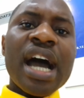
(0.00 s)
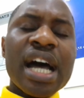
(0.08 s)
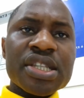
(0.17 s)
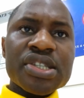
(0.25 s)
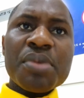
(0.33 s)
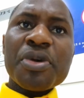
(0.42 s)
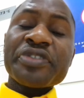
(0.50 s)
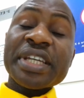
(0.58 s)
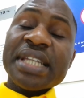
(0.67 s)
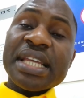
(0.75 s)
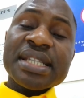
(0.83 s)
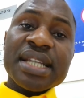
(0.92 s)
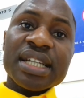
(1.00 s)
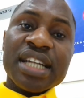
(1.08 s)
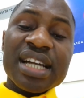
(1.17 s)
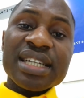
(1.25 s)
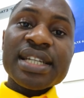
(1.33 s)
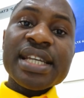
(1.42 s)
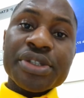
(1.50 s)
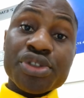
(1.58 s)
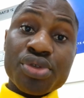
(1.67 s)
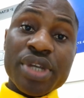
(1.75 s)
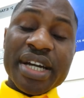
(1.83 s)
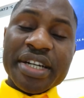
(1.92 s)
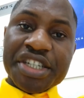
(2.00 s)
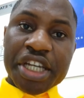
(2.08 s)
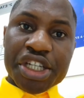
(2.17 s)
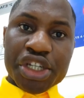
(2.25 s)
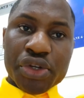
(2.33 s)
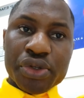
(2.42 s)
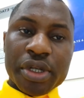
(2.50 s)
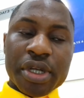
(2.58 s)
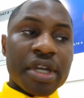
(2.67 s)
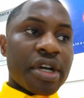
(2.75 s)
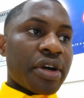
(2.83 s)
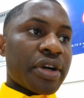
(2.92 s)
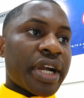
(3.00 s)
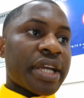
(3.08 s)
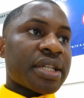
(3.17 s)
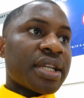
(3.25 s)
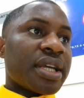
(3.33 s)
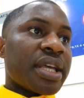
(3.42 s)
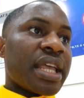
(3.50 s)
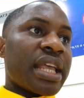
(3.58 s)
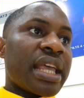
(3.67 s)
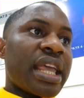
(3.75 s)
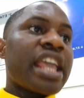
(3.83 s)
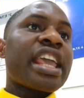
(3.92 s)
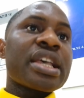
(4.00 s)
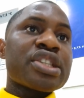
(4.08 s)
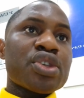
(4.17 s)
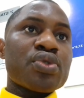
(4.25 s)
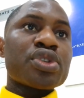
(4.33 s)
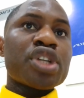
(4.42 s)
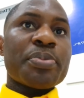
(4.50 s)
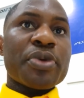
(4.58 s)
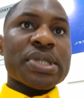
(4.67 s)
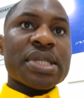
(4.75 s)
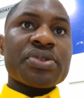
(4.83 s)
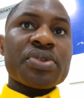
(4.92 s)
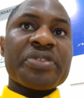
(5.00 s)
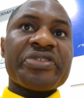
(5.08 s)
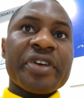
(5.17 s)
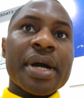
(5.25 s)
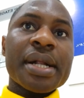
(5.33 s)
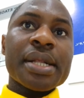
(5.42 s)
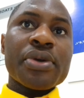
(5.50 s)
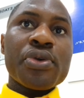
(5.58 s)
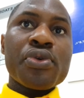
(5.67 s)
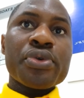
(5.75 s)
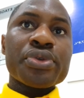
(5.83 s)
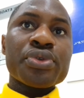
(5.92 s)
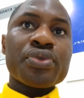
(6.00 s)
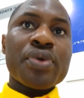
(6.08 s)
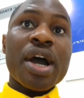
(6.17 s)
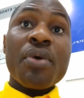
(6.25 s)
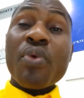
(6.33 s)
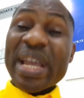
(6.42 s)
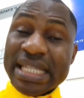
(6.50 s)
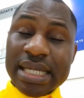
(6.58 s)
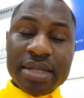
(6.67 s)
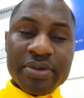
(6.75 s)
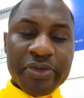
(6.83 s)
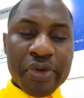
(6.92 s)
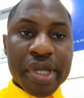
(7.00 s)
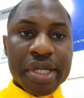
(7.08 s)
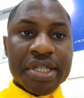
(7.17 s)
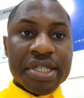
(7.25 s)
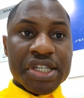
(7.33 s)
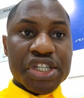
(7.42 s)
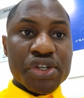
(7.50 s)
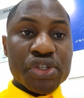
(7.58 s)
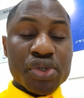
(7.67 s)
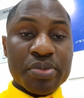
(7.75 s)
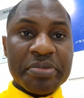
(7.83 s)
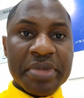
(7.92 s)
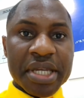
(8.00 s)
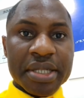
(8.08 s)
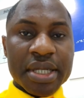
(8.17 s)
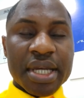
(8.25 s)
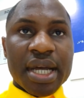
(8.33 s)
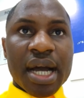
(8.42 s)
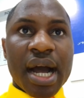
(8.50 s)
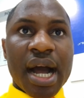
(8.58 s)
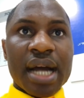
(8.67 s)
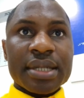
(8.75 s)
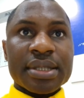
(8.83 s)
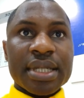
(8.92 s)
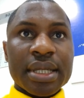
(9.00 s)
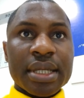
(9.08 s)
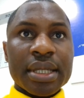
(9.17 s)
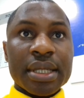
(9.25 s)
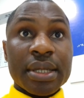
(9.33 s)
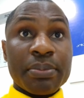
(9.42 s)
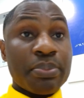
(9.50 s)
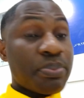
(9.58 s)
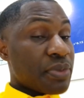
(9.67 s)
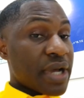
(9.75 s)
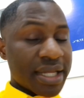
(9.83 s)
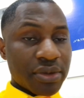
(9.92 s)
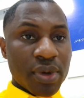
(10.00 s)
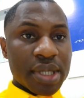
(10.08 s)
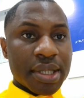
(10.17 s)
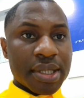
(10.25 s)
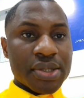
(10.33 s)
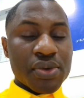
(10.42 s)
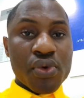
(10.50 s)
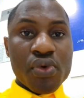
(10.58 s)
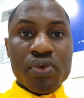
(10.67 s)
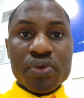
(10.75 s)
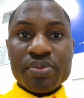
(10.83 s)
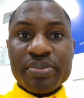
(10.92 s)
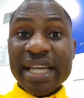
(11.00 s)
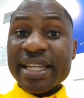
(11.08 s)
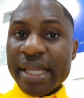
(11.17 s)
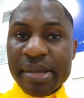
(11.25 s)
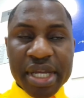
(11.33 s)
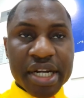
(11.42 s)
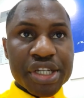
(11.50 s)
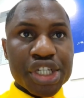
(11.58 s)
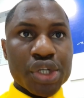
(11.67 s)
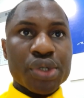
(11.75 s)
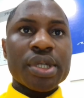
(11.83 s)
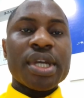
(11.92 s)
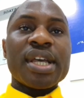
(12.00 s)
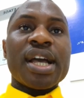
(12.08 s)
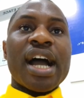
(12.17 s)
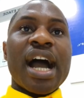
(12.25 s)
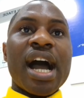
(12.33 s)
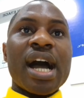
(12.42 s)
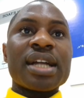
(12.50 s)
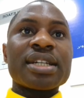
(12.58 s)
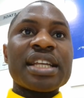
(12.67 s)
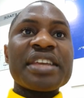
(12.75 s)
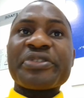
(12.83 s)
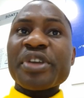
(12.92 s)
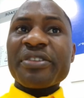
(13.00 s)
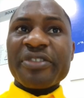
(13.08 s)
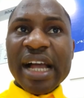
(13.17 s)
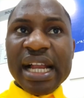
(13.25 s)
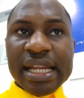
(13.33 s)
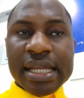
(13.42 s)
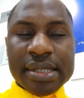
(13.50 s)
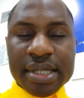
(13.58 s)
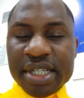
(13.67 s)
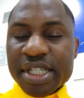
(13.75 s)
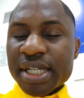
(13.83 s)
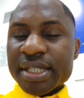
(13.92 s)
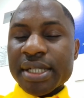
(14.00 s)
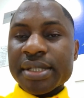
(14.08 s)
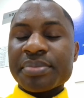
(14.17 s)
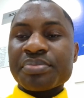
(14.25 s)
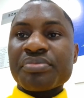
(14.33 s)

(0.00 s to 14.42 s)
And some of the things that can lead to your rejection, all right? In case you deposit your file or you are waiting for your decision to be made at the headquarters or by the immigration, and if your file is rejected,